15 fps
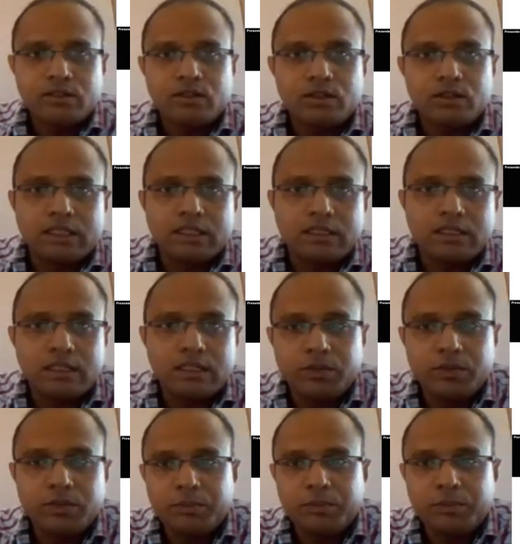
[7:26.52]
So constraints
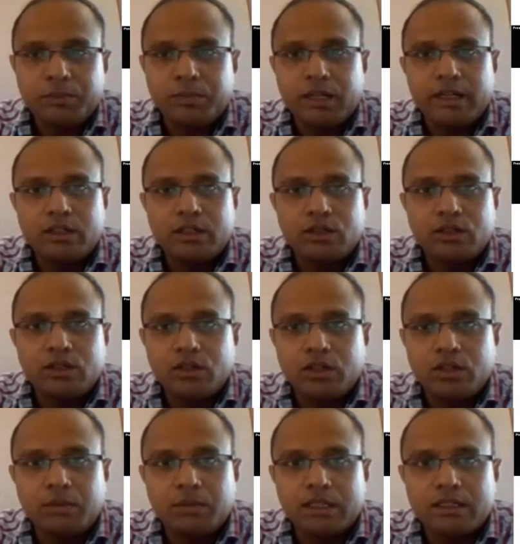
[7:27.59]
if we apply to
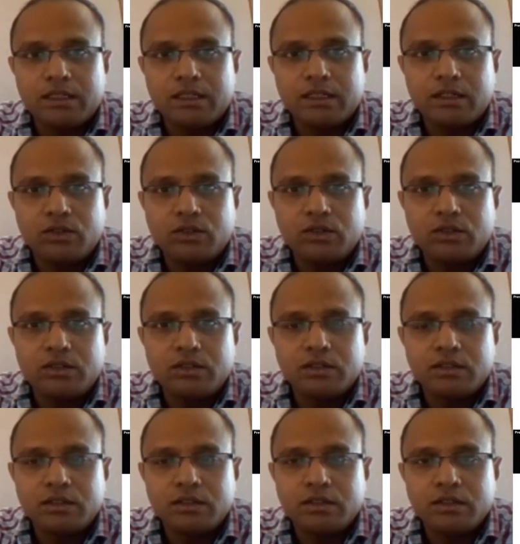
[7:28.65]
only master
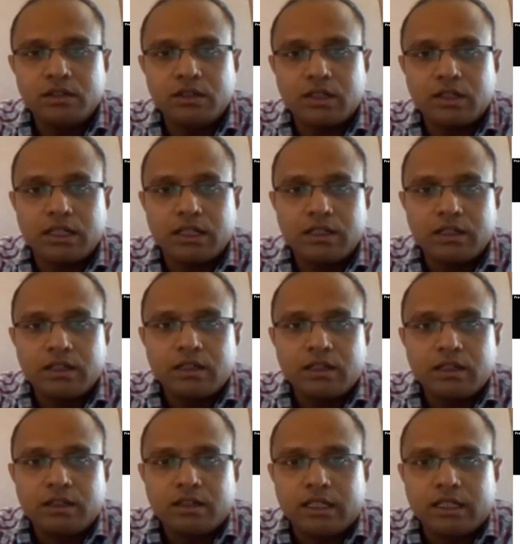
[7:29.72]
nodes. Okay.
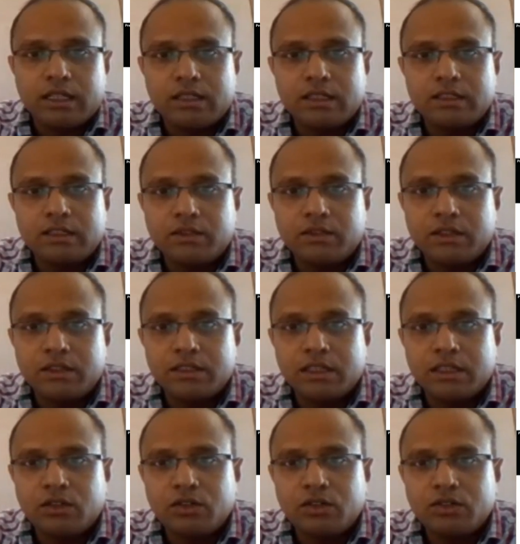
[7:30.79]
Constraints equations
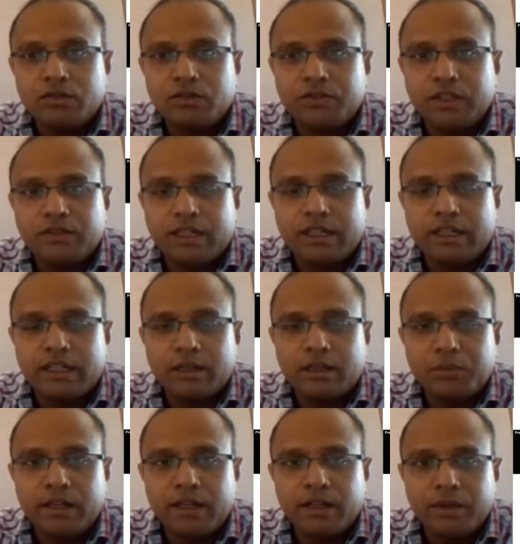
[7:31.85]
are used for variety
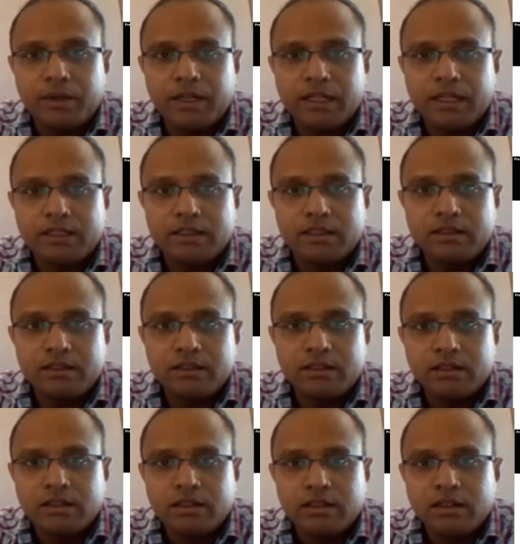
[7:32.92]
applications,
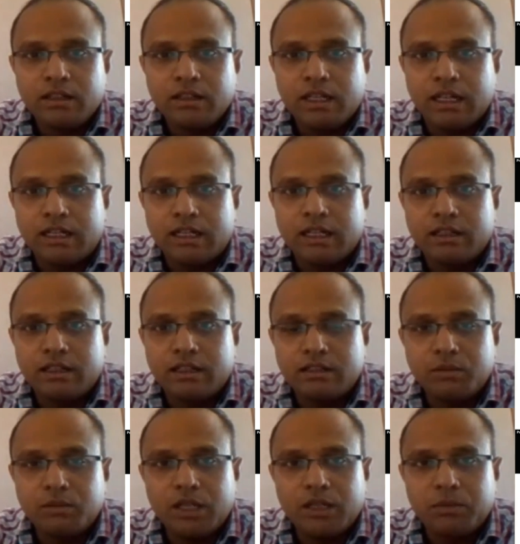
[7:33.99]
connecting
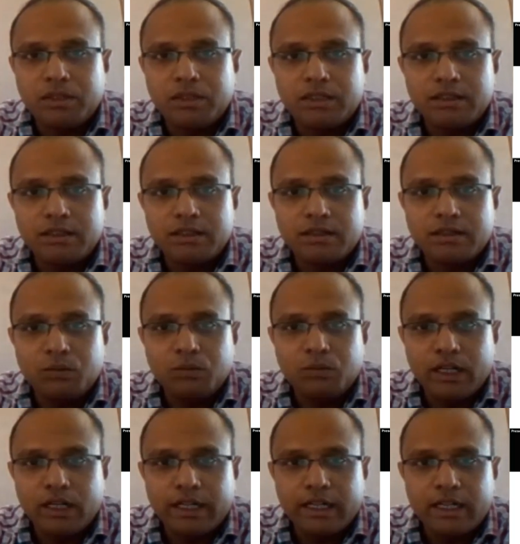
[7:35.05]
dissimilar meshes,
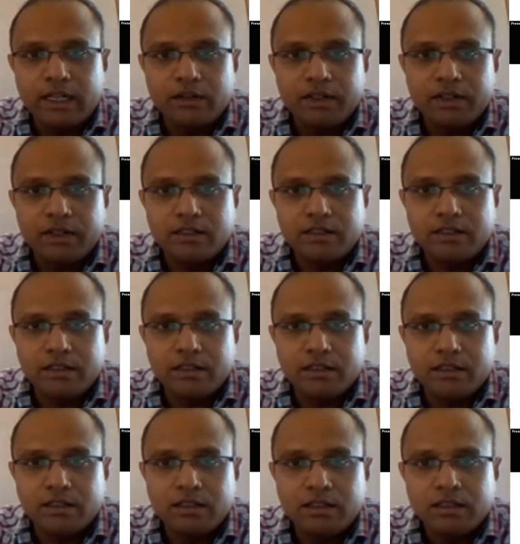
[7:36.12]
modeling interference
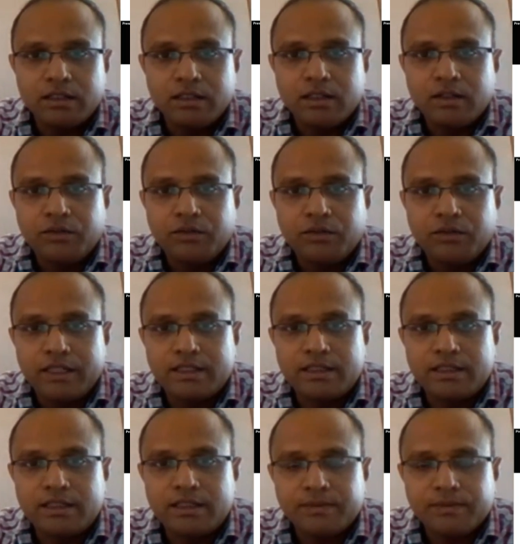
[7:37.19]
fits,